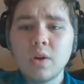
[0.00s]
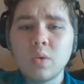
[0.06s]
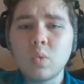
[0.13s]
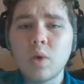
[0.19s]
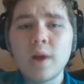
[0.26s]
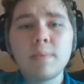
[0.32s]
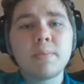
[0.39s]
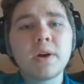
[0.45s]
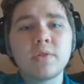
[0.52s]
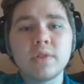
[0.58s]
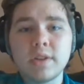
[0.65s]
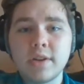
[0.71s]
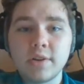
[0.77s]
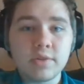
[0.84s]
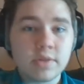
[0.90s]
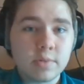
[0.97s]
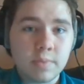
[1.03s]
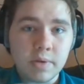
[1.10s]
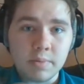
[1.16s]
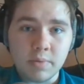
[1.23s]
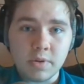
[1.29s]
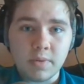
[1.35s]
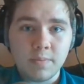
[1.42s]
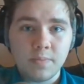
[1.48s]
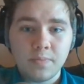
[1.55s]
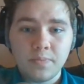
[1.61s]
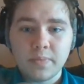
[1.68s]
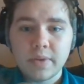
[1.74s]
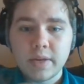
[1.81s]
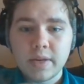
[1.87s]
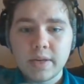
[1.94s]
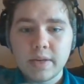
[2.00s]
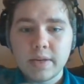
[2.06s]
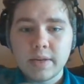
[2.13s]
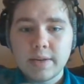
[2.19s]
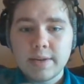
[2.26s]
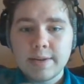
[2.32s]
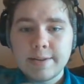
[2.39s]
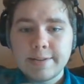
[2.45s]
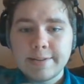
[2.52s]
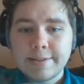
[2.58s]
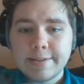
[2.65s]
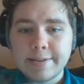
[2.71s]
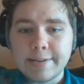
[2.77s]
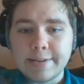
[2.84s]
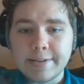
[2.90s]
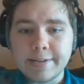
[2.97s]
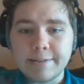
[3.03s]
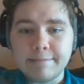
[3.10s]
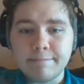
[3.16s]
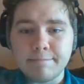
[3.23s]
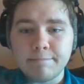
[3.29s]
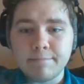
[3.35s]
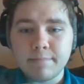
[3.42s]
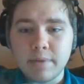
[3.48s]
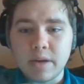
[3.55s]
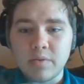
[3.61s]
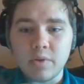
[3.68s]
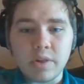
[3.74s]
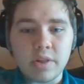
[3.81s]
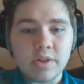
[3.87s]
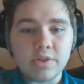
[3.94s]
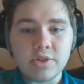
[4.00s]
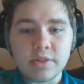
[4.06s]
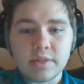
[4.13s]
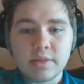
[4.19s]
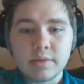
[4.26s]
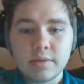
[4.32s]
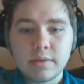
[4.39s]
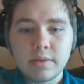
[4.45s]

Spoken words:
wipe out the nearest people, and really just